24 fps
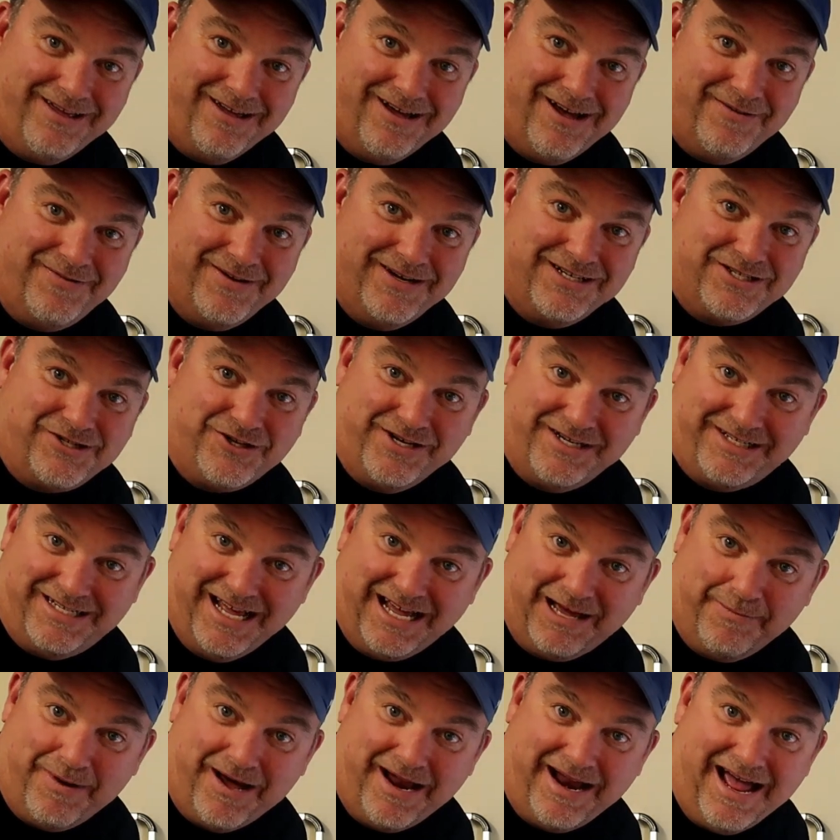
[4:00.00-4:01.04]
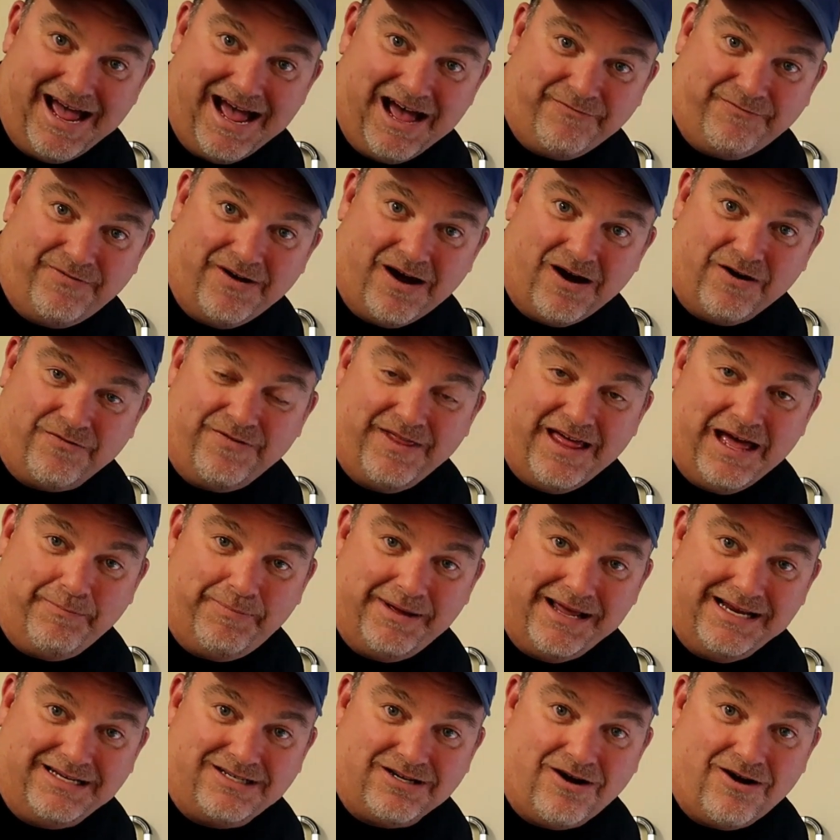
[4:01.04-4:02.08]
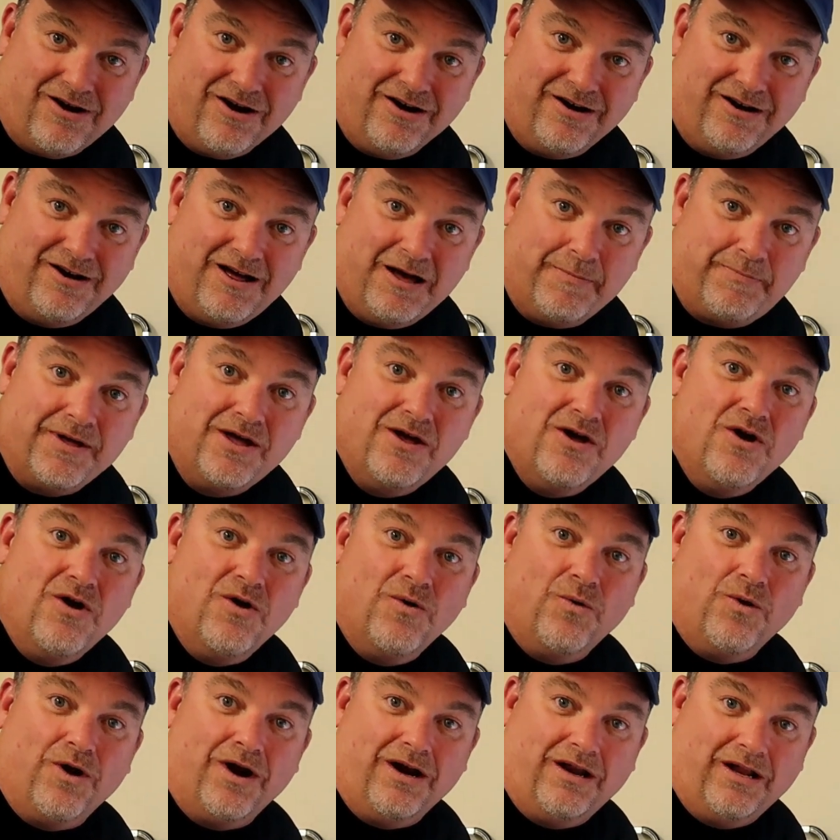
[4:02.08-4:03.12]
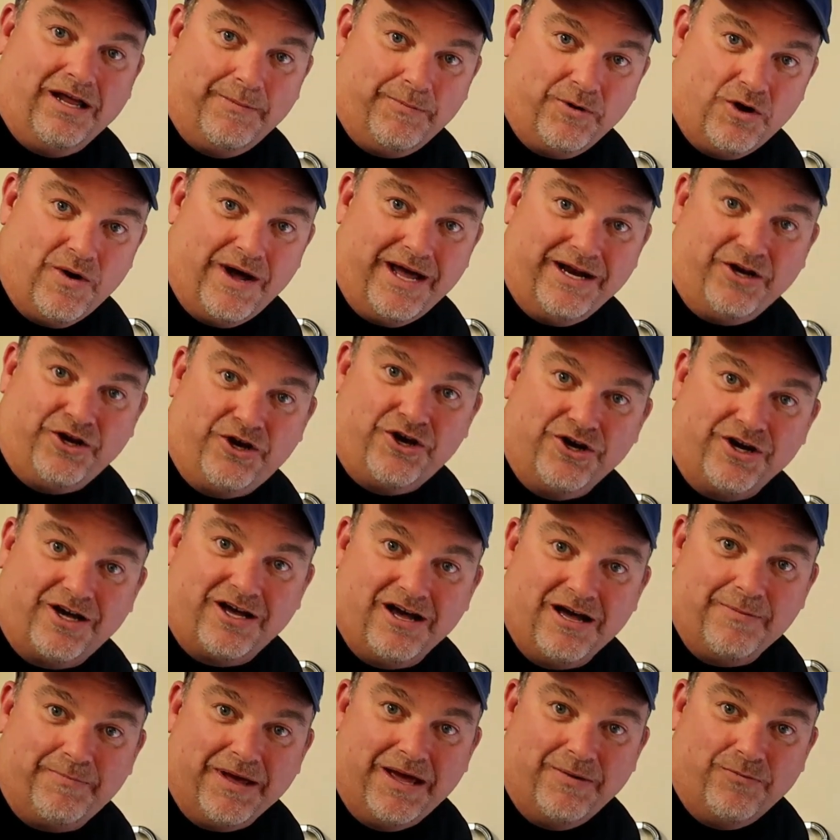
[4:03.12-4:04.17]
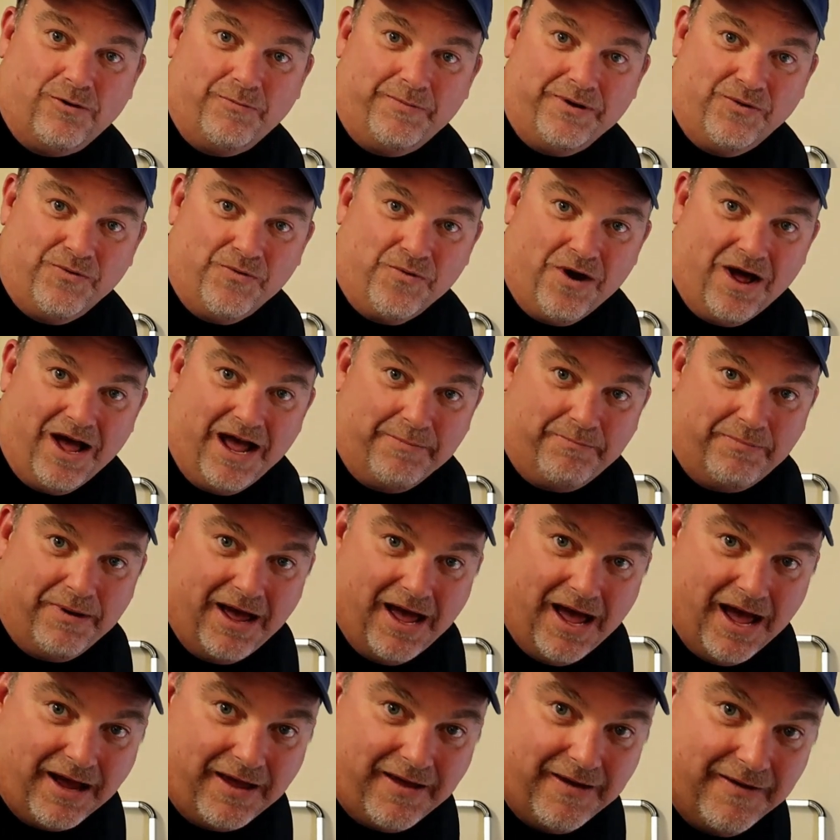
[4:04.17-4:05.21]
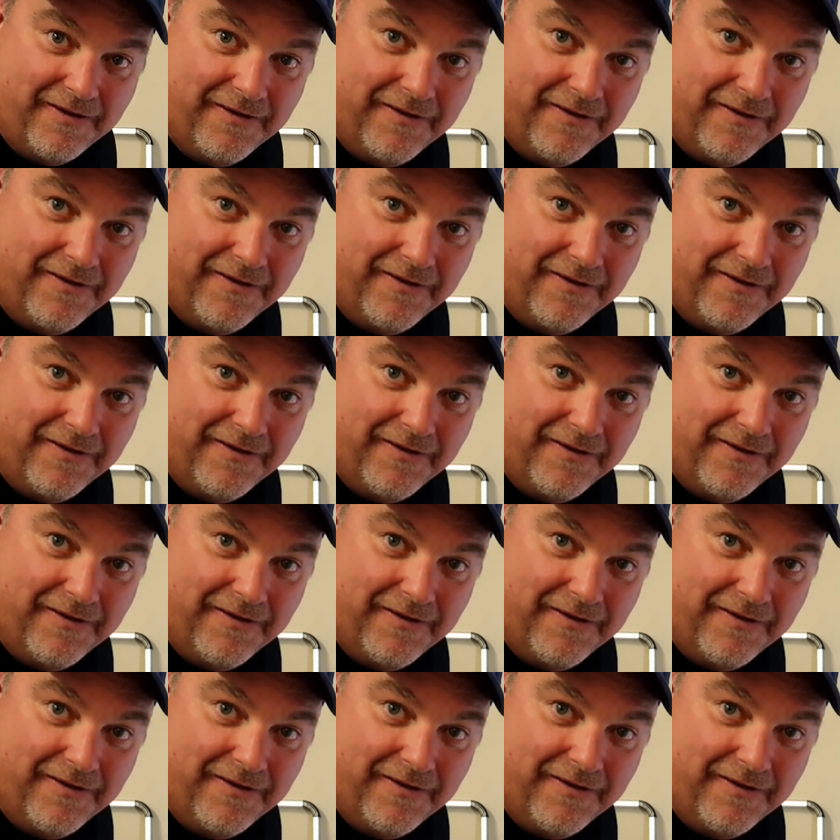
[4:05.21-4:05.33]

the oven. It's going to take about a half hour for that paint to harden up. We're going to let them go ahead and cook up, and we'll be right back.